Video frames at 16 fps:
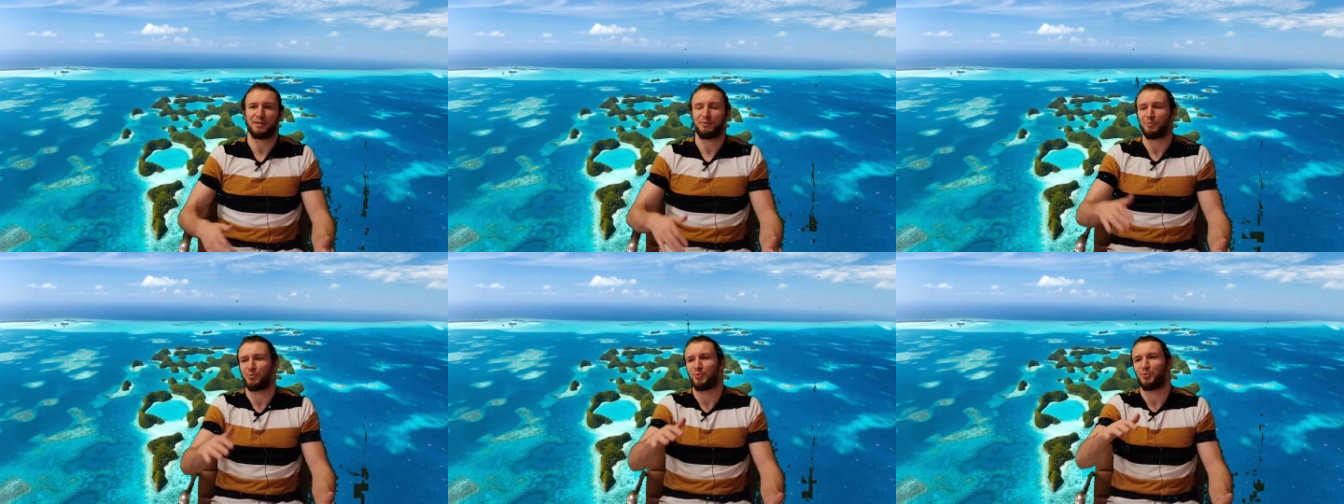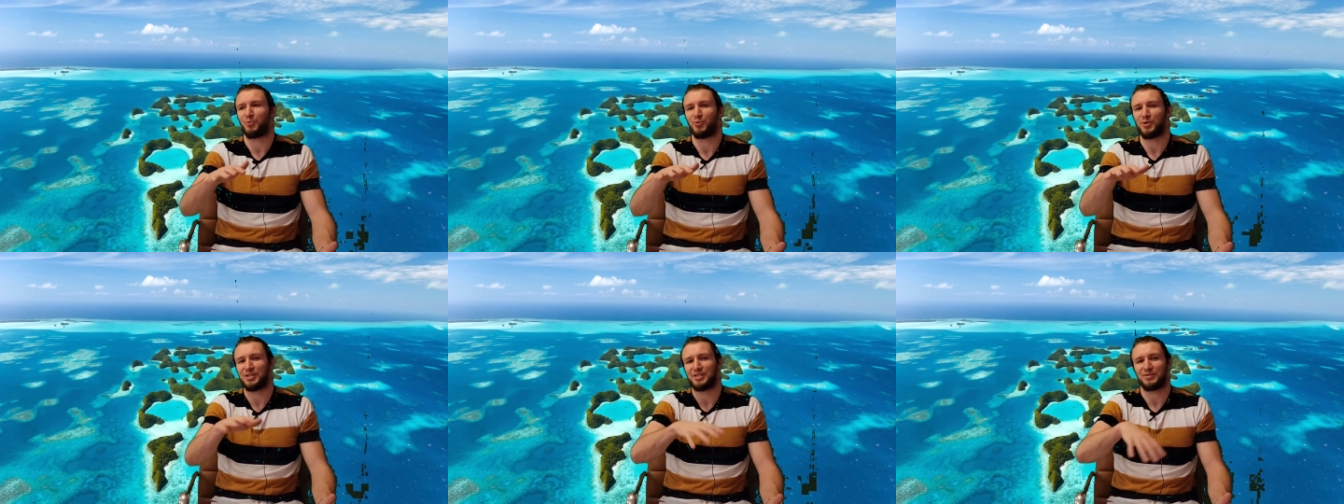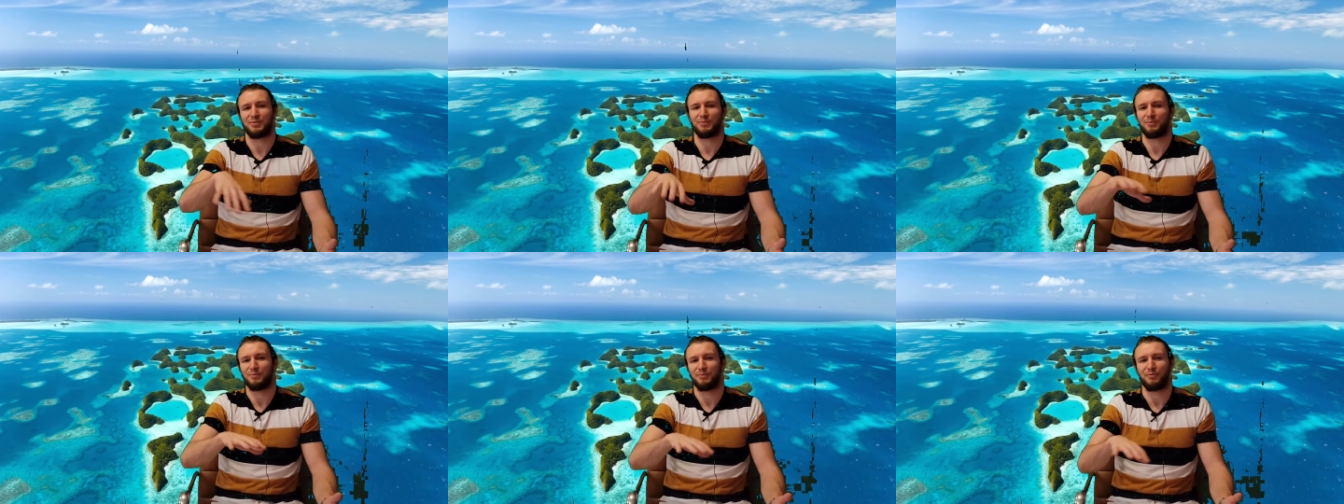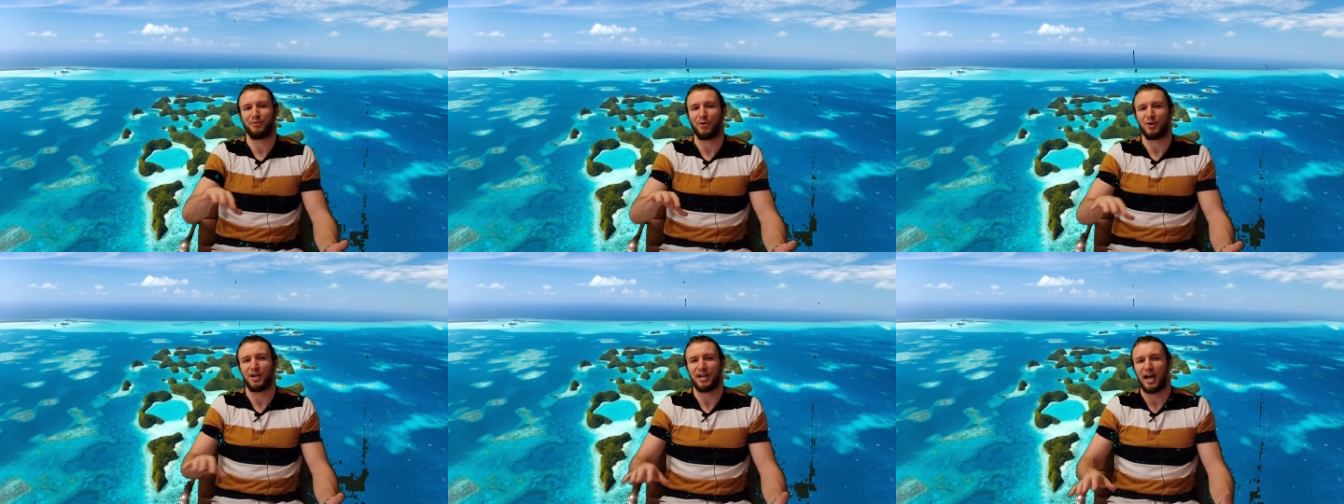was
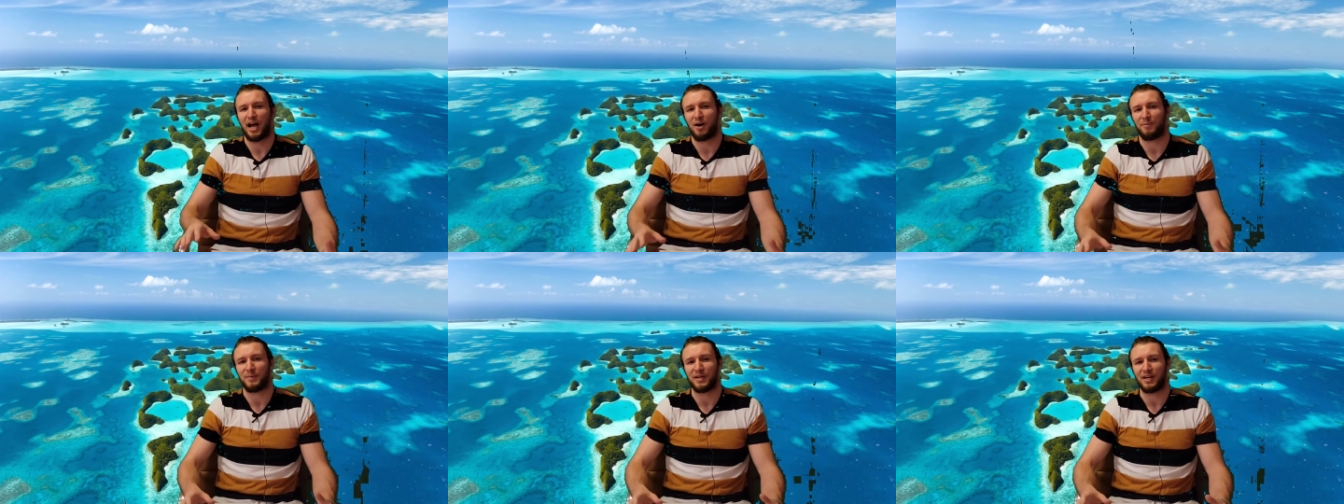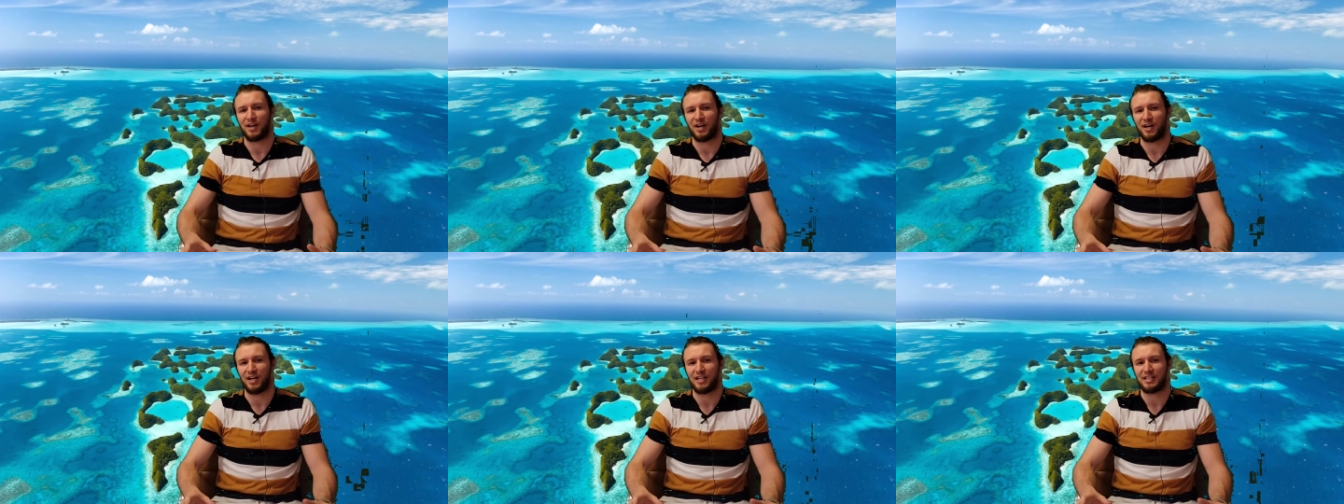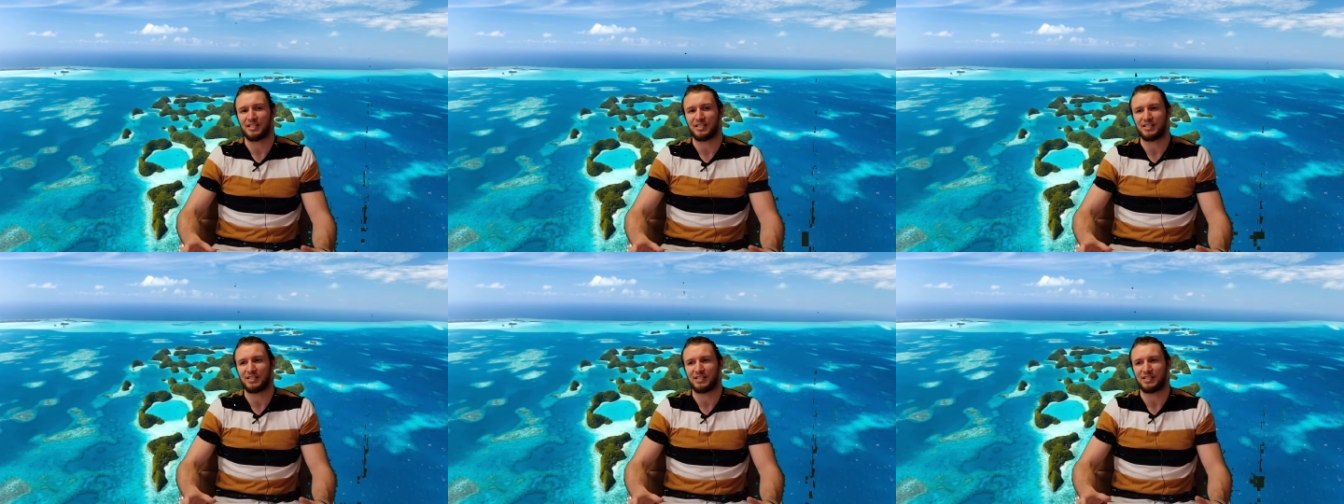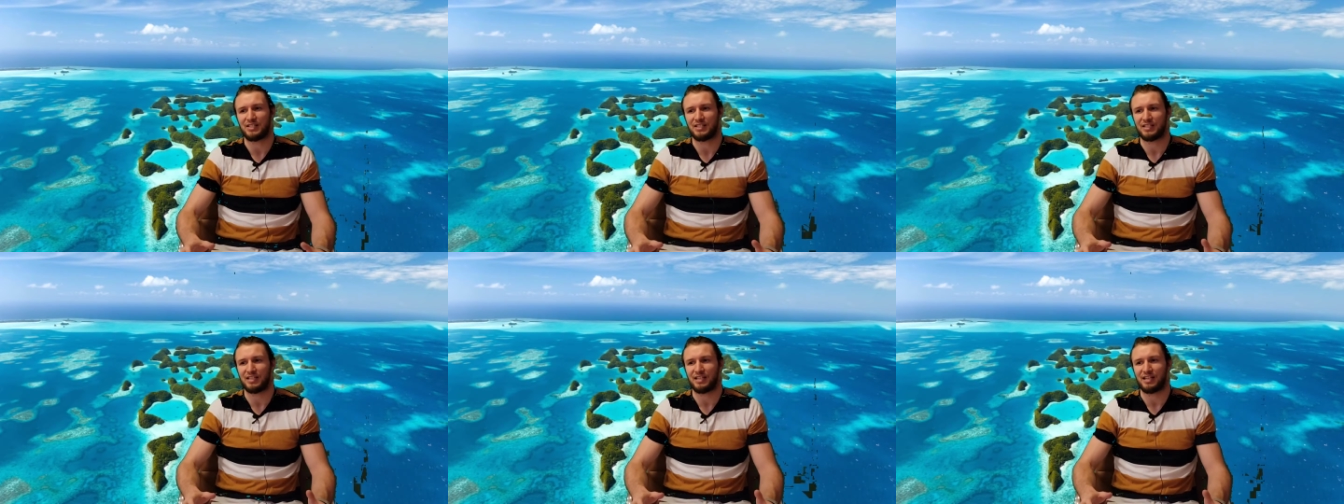voted out because